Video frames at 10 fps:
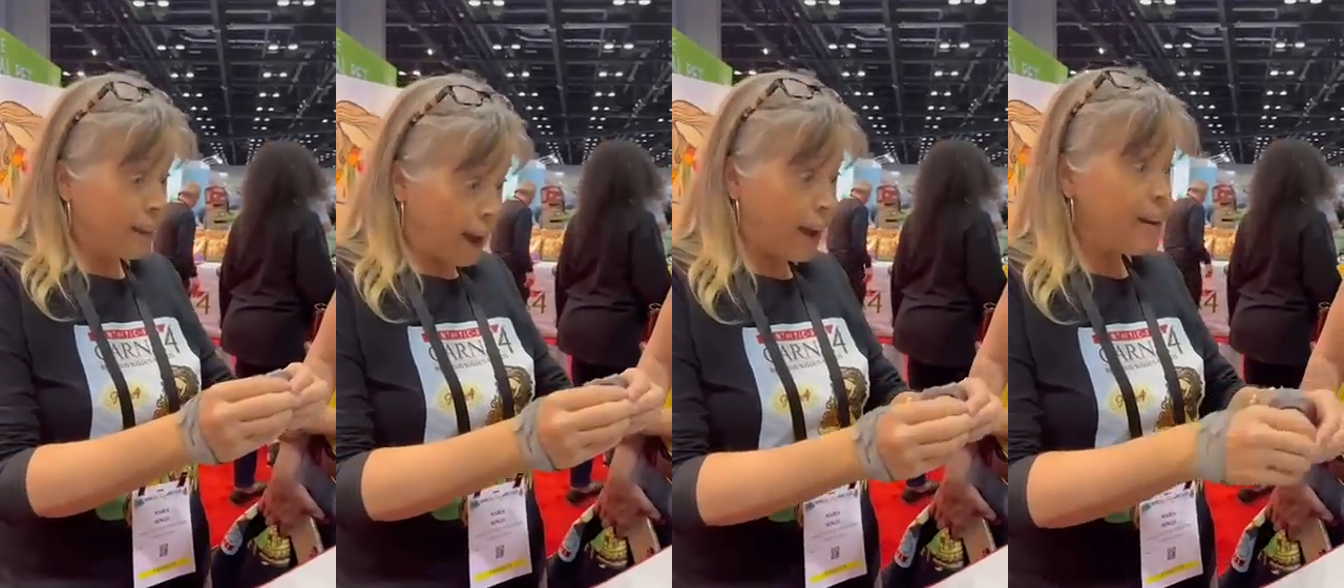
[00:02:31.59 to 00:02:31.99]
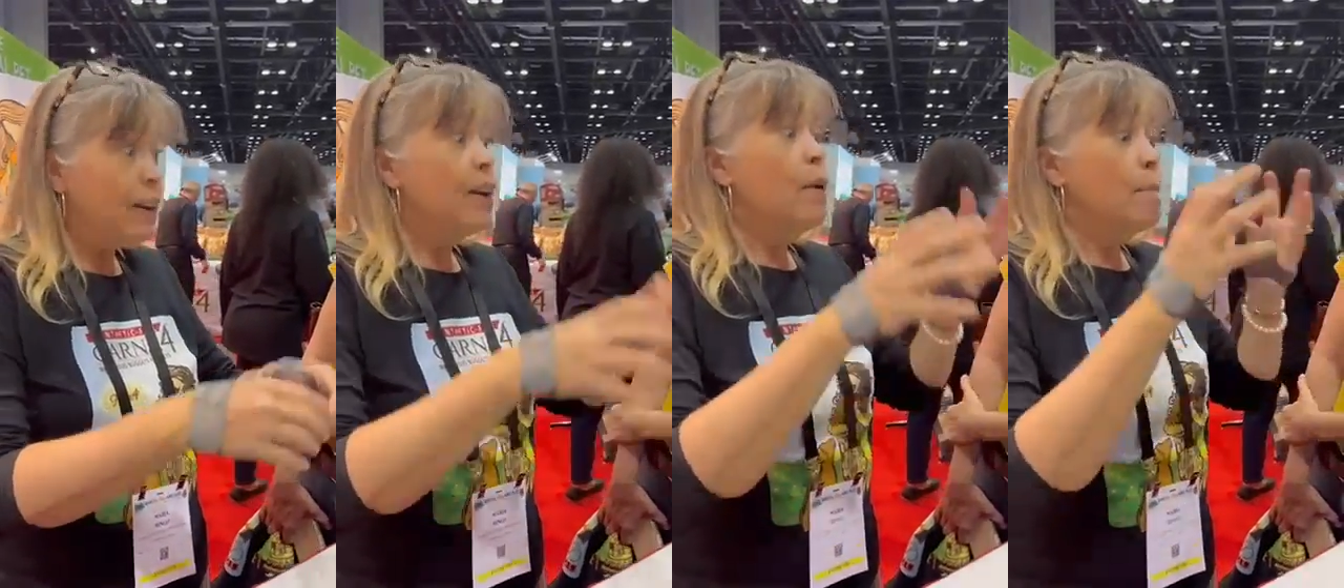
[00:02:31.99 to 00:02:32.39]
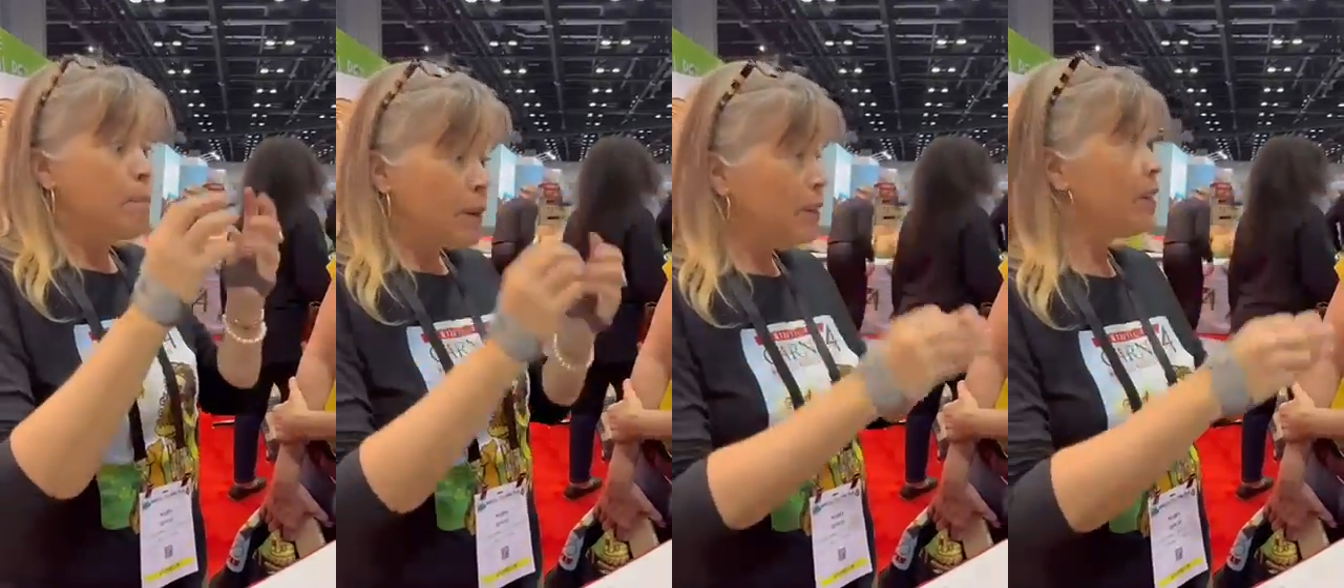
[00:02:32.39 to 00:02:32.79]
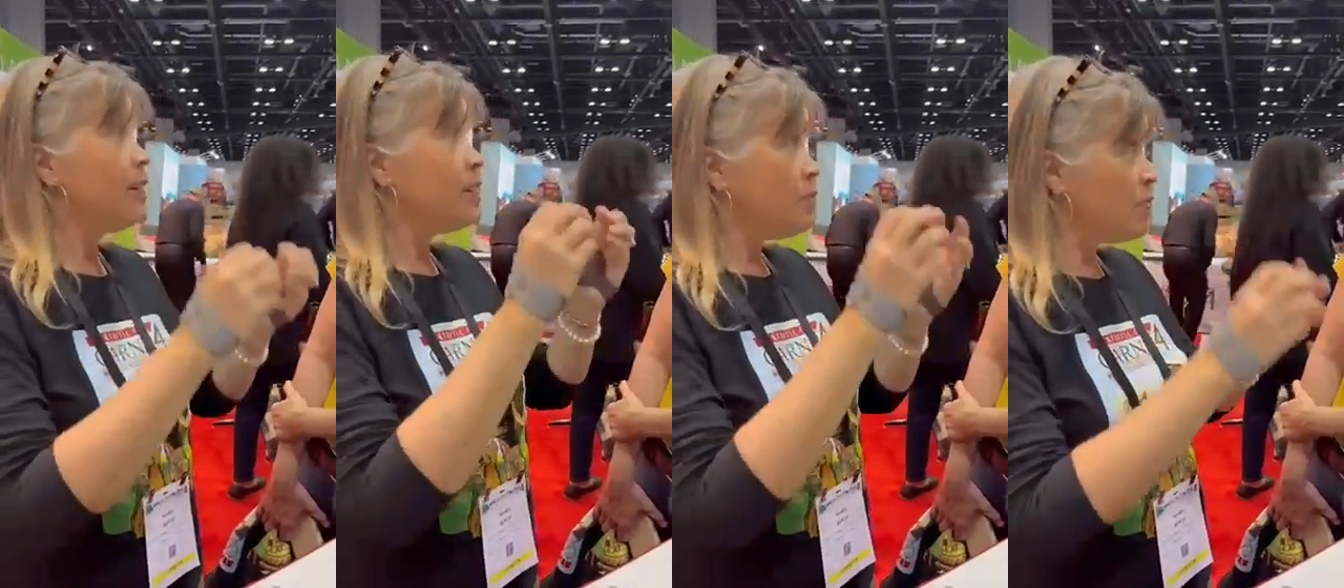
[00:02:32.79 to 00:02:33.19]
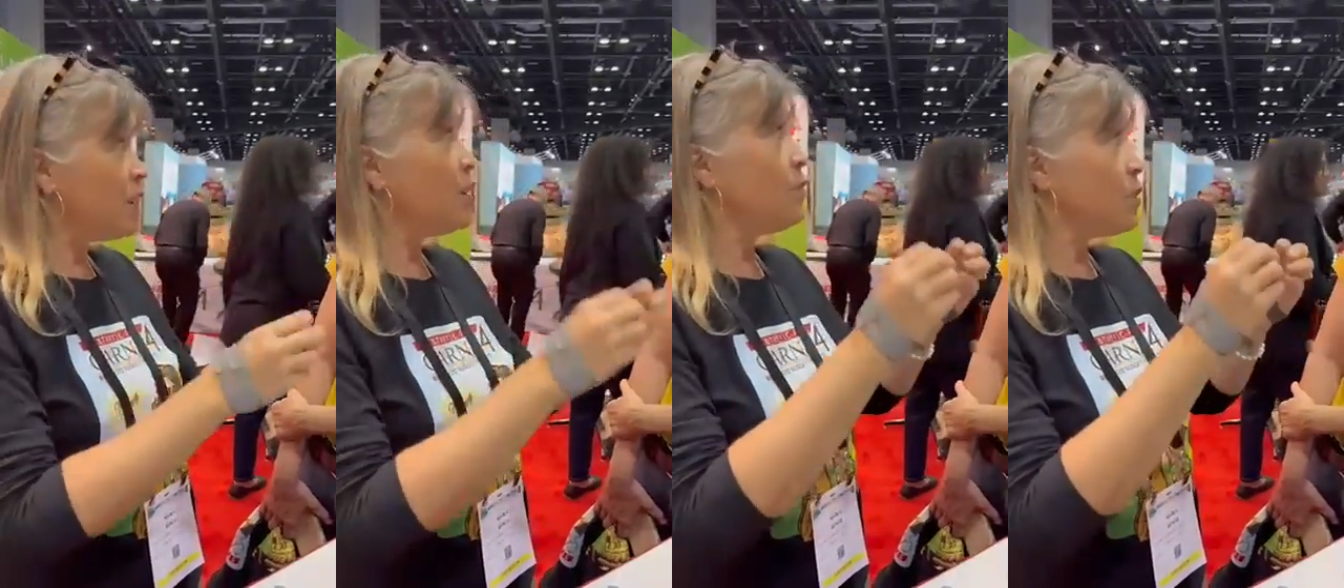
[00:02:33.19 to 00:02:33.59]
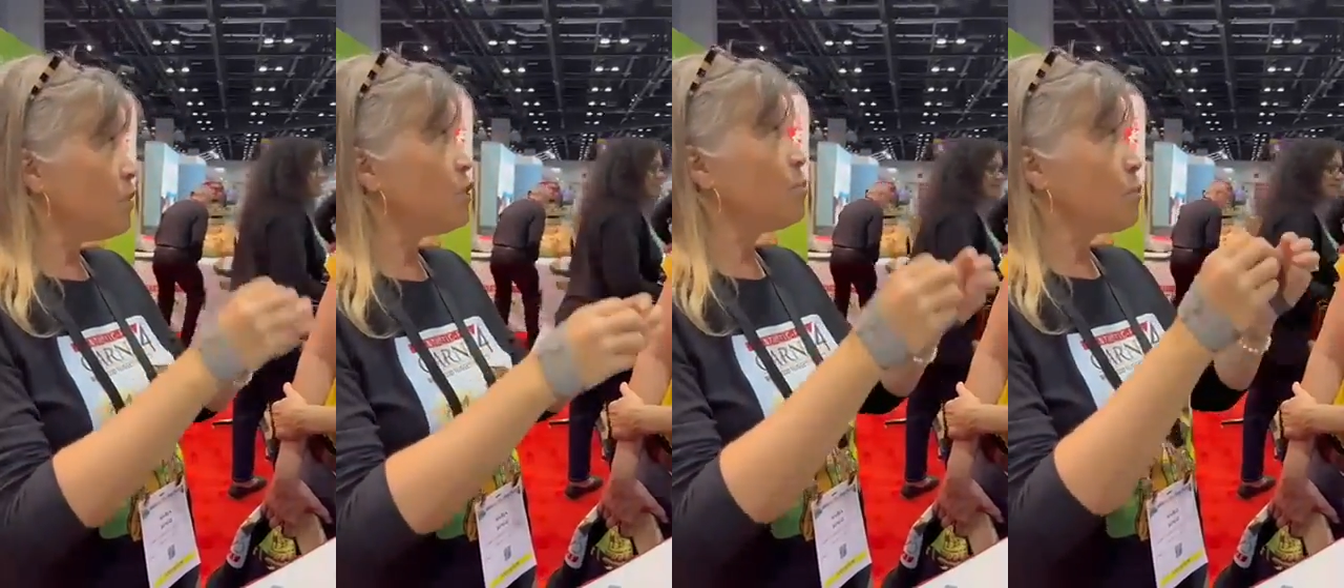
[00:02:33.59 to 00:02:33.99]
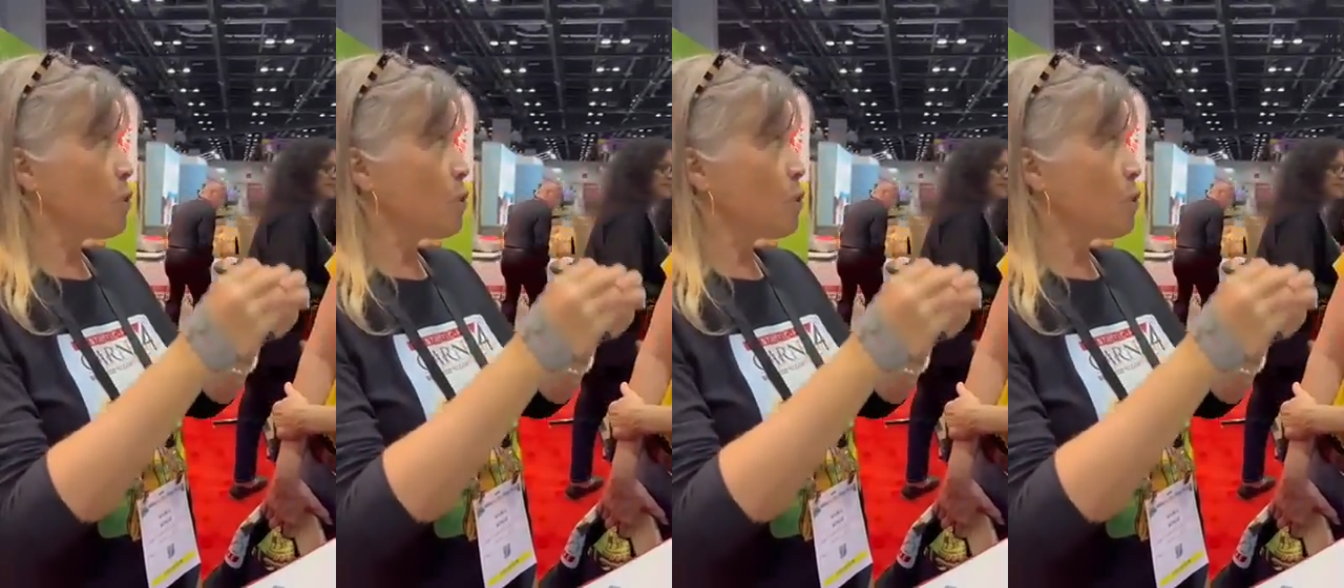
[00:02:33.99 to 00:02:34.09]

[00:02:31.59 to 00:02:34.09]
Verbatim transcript: to get billions of CFUs of